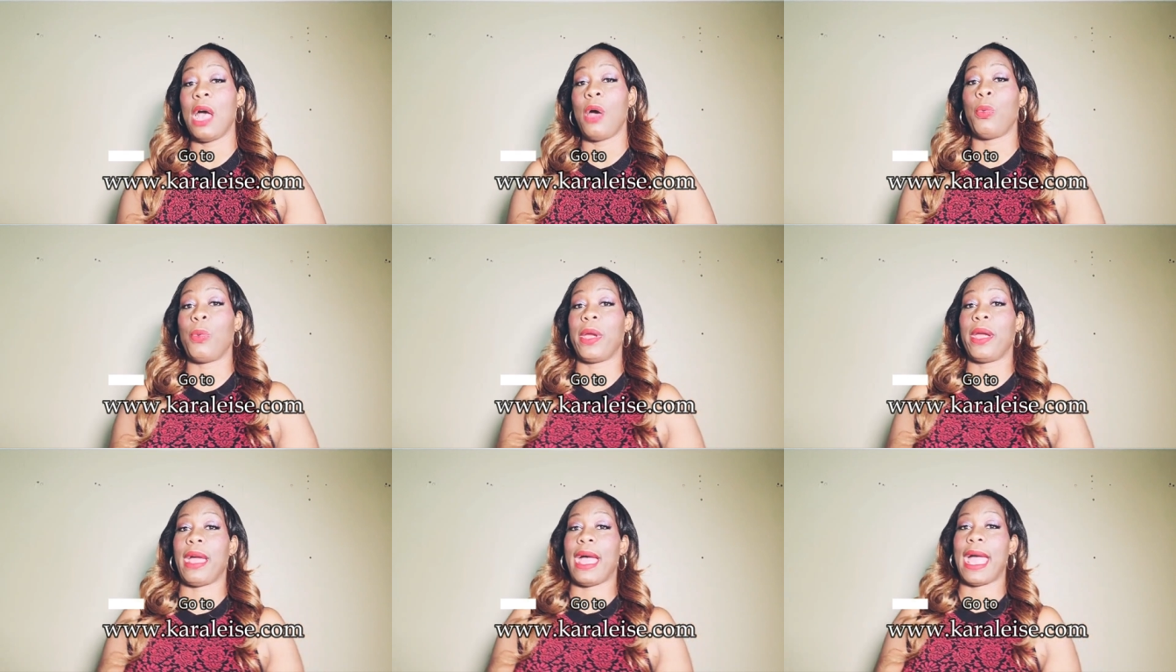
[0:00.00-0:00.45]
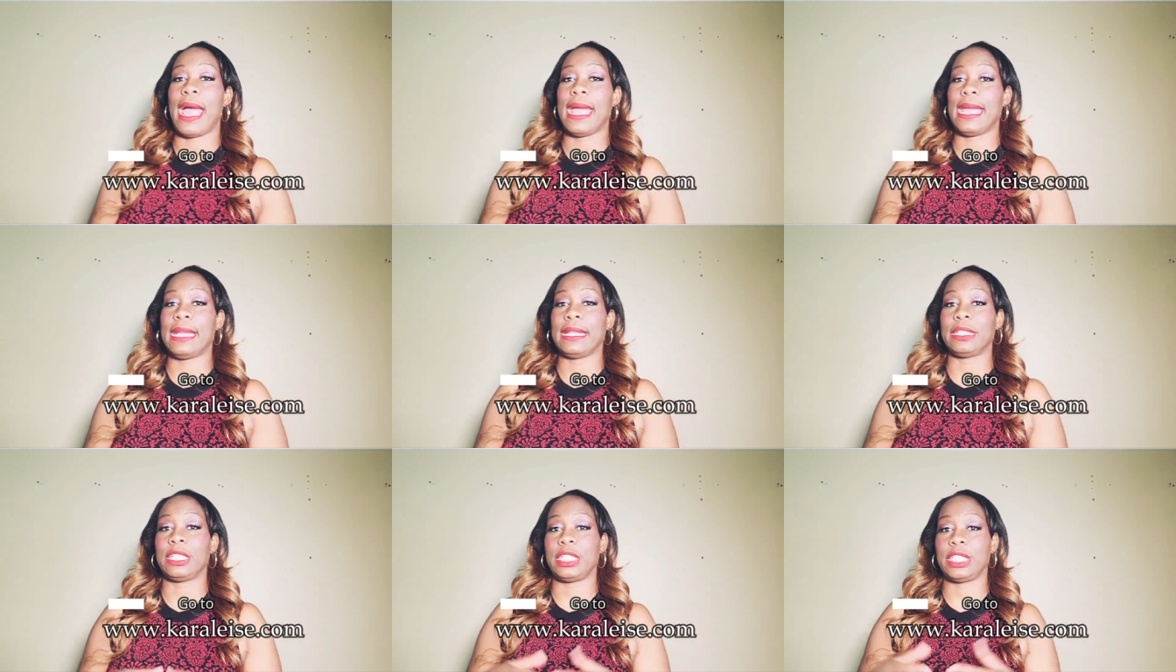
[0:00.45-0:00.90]
where
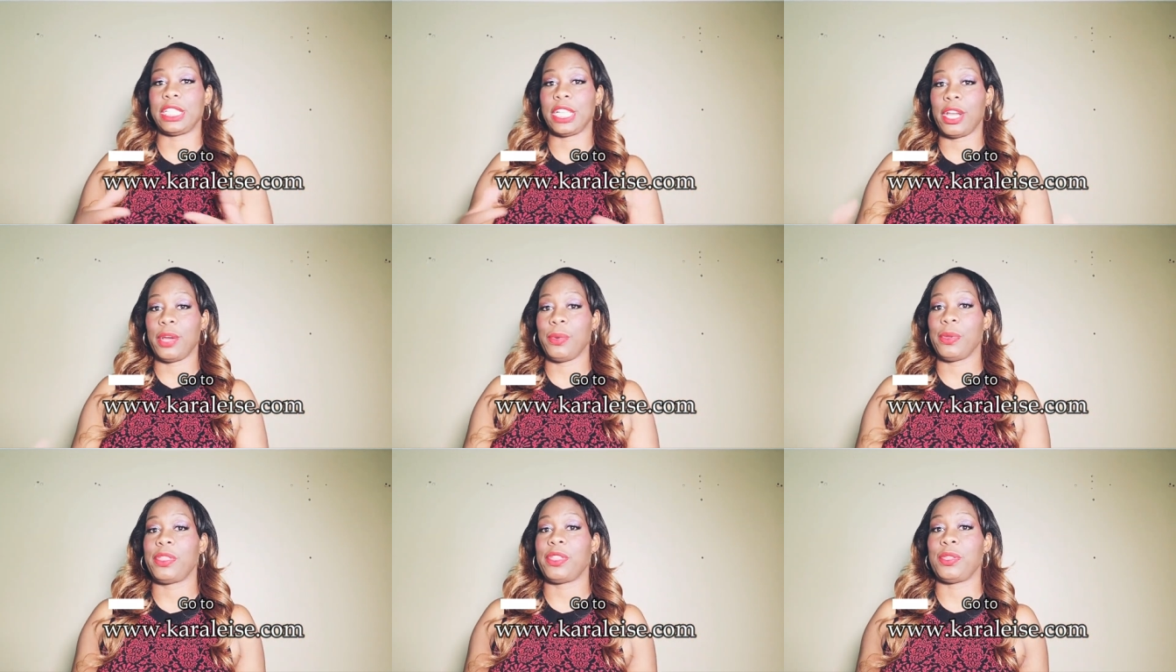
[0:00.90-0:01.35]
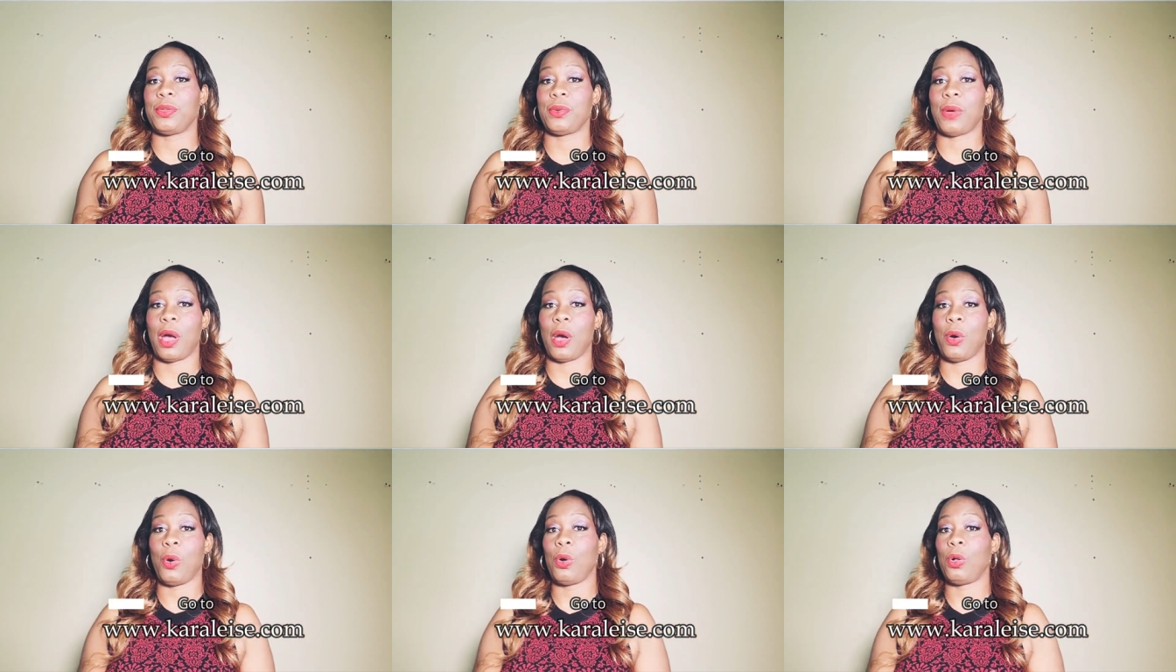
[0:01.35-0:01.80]
I share with you
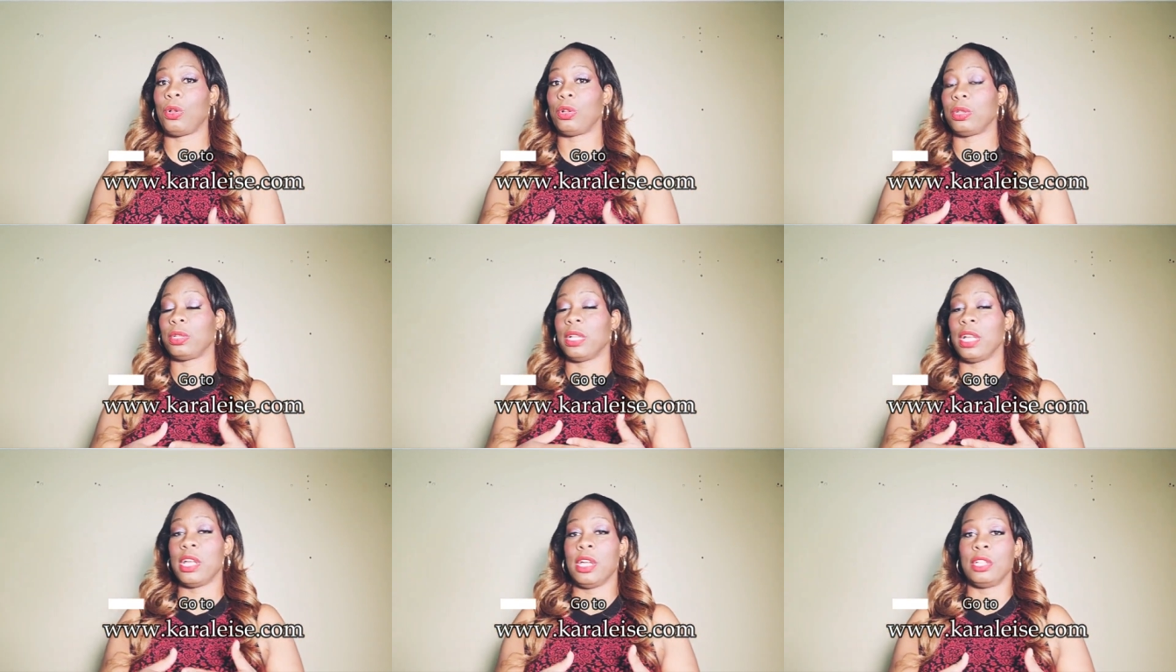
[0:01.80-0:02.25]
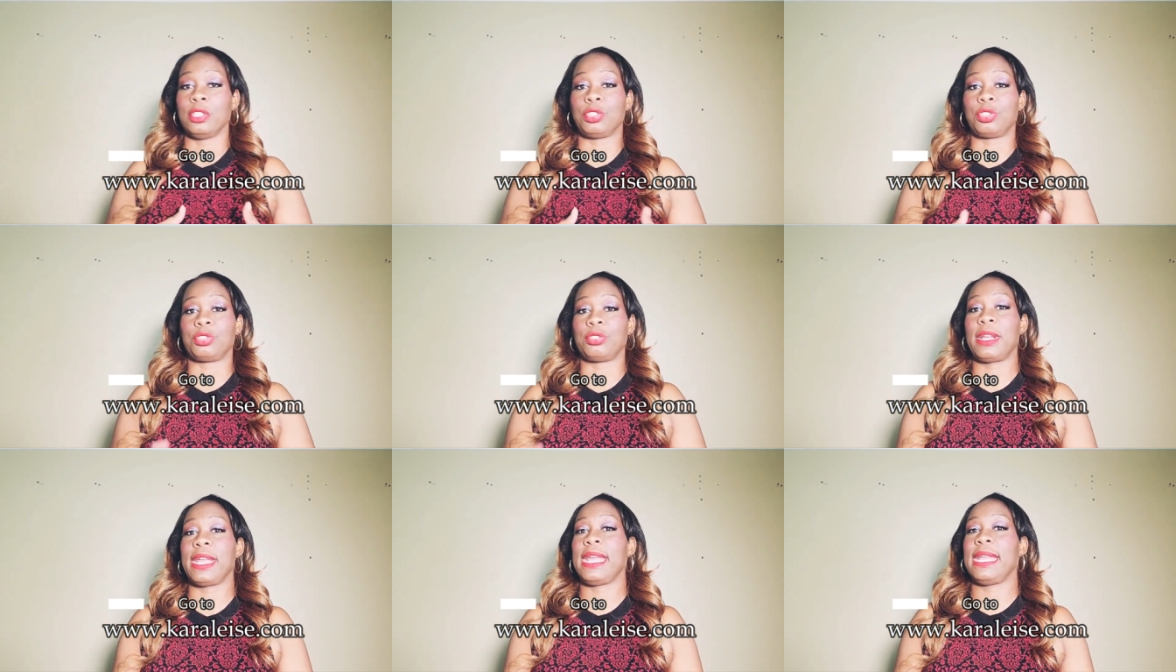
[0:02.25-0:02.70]
a whole
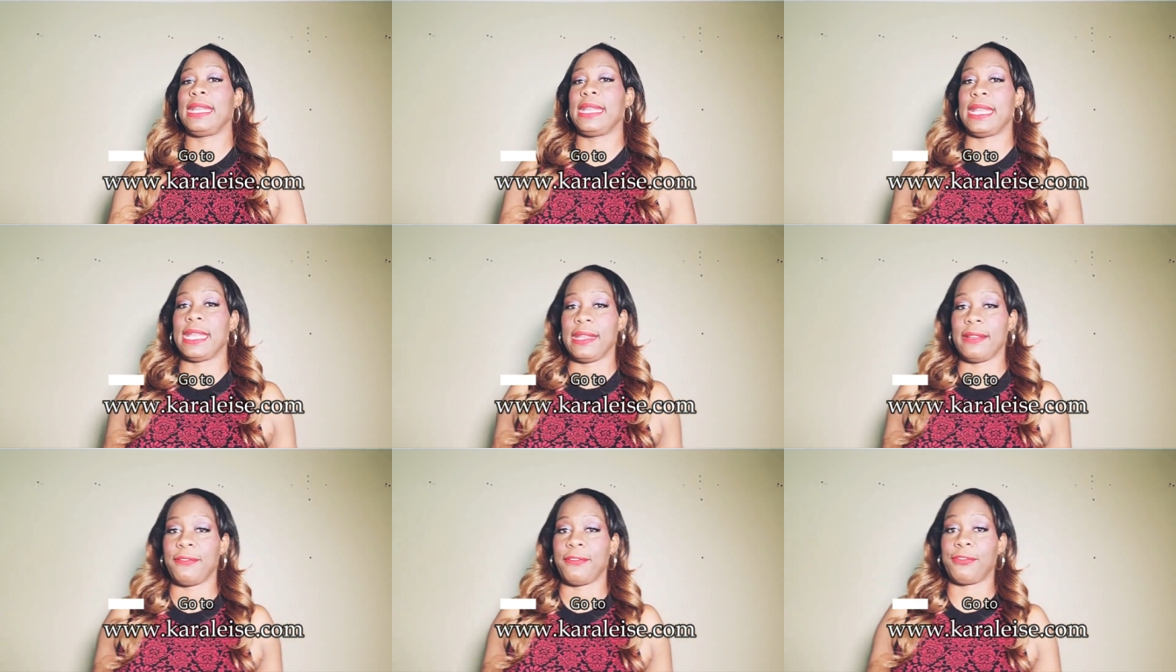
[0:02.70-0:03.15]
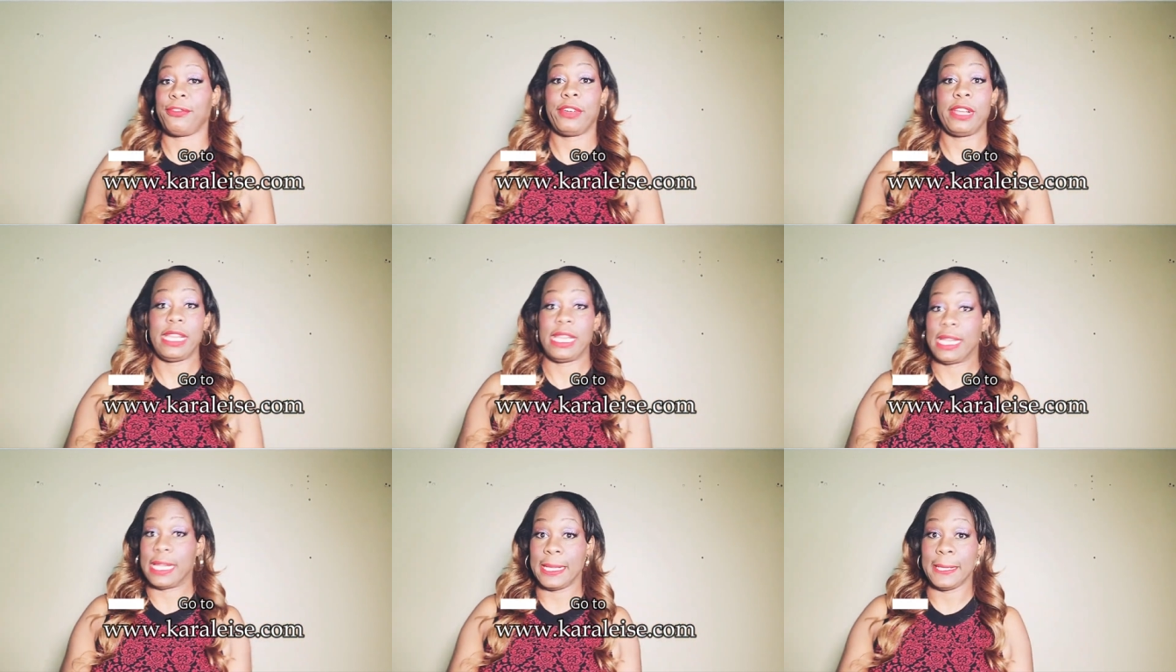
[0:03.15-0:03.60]
training
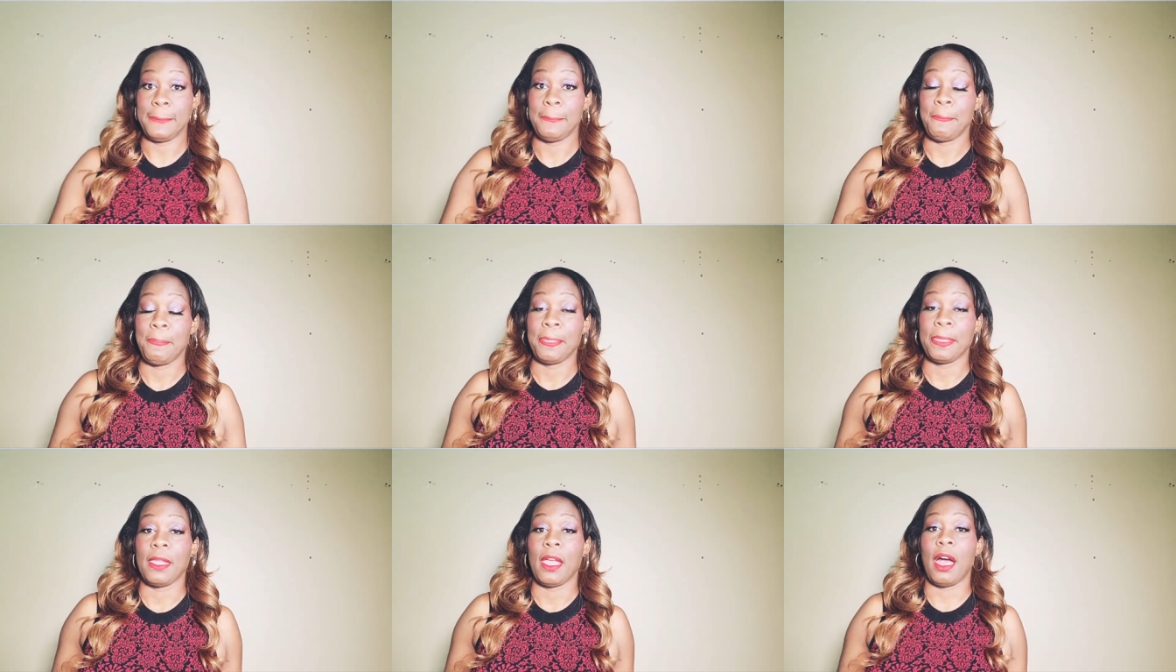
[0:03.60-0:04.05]
free